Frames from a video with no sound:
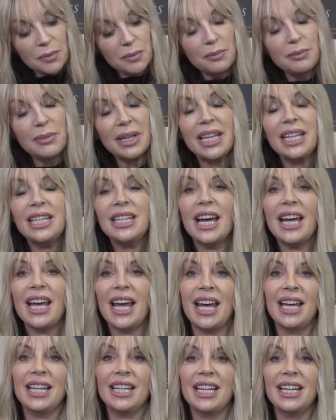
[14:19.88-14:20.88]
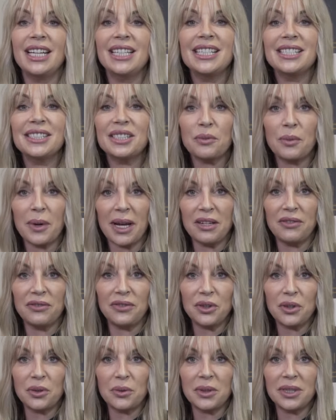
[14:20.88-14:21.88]
Mina Henna is the way
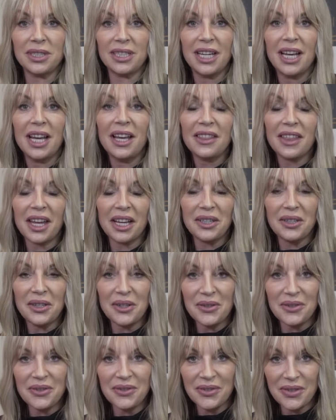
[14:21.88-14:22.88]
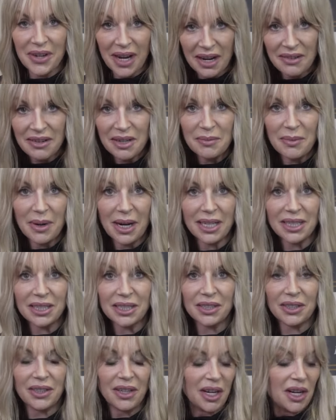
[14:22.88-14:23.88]
forward. Thank you very
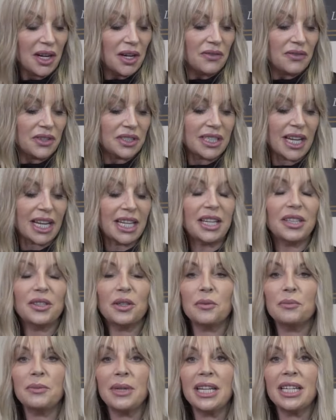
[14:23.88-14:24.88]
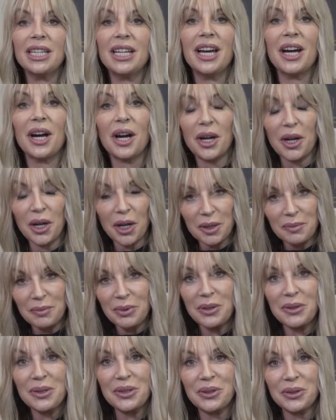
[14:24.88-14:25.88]
much for taking on Mina. I
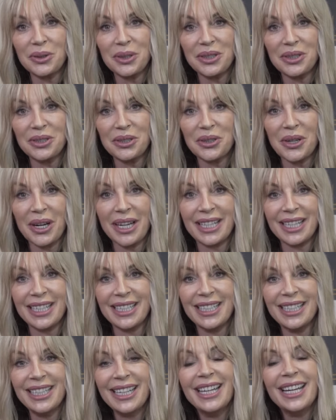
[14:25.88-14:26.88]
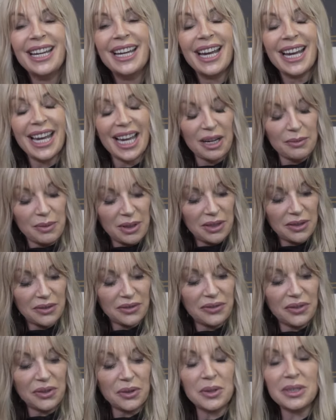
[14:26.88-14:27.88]
hope you enjoyed the training and we
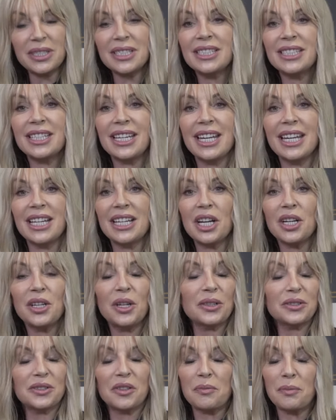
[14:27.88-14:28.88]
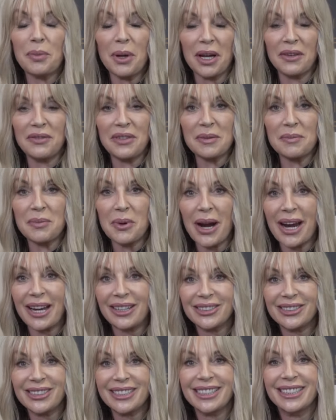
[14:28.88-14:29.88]
look forward to seeing lots of perfect
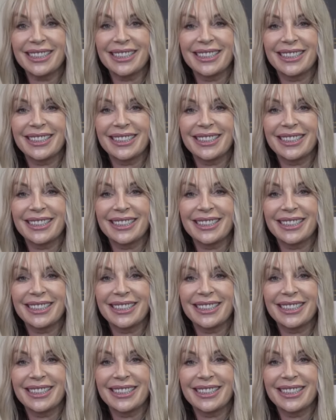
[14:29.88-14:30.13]
brows.